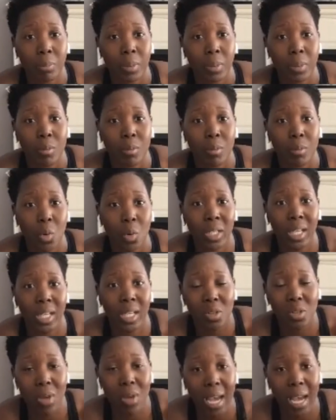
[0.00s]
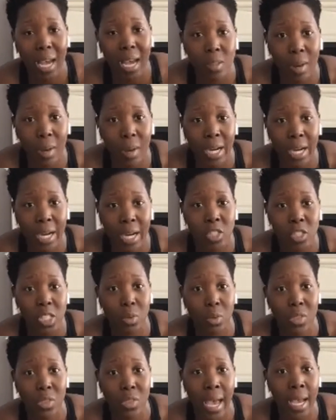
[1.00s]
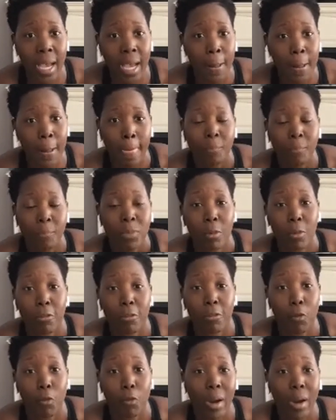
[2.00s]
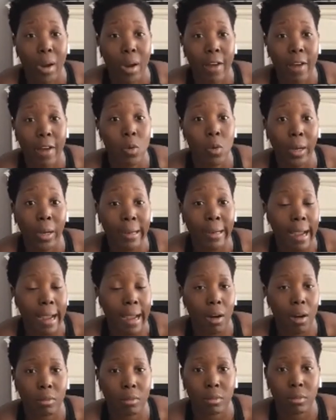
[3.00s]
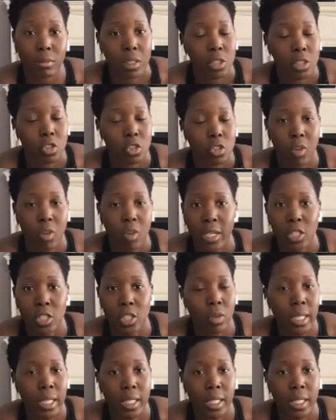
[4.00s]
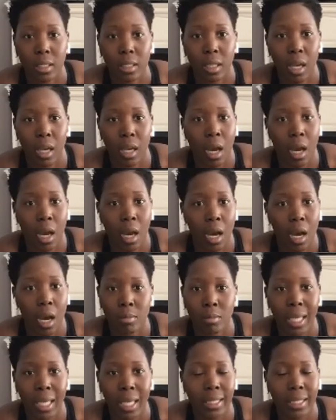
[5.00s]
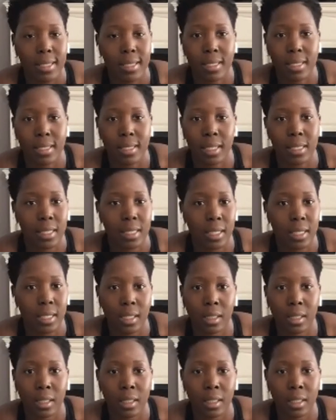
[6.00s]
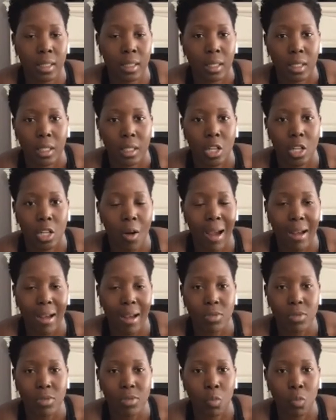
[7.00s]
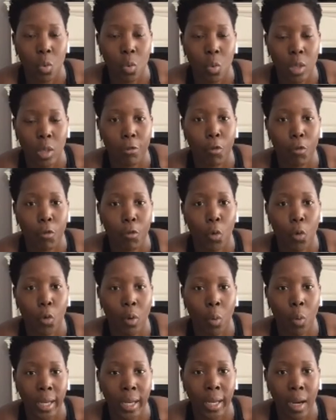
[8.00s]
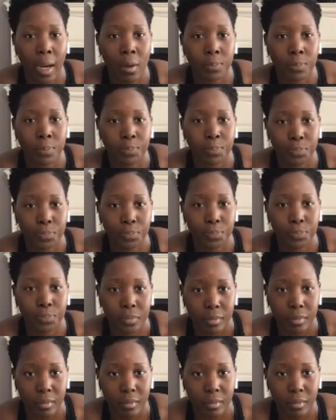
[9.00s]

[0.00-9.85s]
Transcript: and chug that down. It also kind of helps the digestive system a little bit and wake it up in the morning, and you have some hydration with that. Before every workout, try to drink at least 16